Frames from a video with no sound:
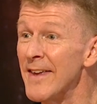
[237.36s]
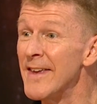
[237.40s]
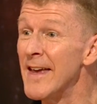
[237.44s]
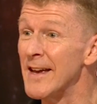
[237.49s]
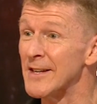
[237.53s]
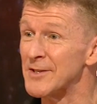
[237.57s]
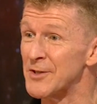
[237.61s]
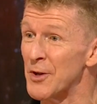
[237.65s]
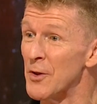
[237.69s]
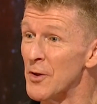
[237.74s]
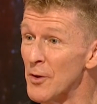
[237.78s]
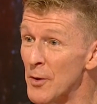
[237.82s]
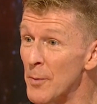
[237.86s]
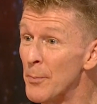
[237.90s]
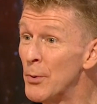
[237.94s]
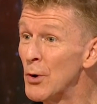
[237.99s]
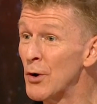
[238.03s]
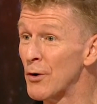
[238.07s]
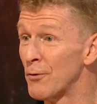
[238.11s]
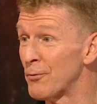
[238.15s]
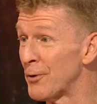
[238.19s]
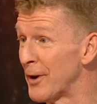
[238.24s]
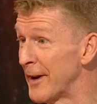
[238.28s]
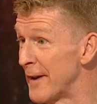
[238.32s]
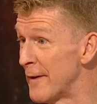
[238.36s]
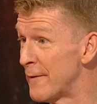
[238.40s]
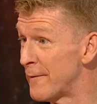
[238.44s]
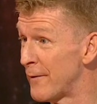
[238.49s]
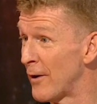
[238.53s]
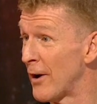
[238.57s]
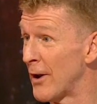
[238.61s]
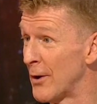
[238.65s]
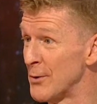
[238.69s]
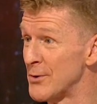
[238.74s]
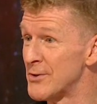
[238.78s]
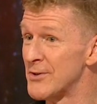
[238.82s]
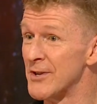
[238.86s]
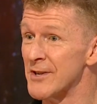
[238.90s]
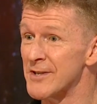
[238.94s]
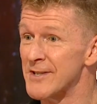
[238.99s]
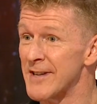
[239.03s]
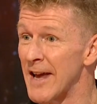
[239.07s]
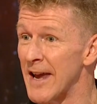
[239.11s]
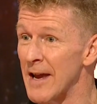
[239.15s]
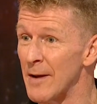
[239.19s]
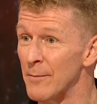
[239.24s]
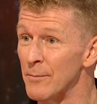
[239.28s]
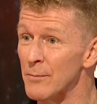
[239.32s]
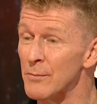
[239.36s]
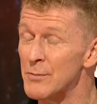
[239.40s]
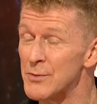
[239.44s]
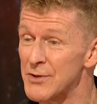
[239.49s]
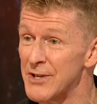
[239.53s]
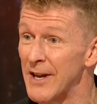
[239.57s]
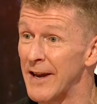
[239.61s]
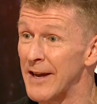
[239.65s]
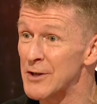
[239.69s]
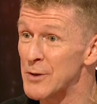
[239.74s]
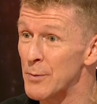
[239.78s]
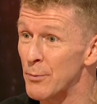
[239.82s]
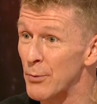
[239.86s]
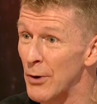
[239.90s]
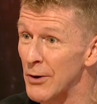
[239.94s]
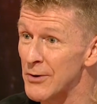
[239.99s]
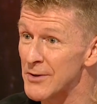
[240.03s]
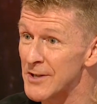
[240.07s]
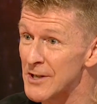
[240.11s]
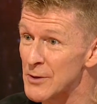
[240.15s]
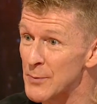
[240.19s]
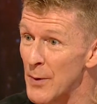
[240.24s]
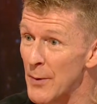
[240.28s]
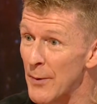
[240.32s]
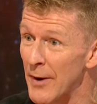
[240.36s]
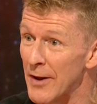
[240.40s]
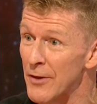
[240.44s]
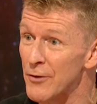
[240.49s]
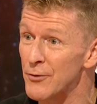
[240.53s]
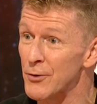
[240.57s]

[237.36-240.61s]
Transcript: Yeah, so the book really follows the same selection process we went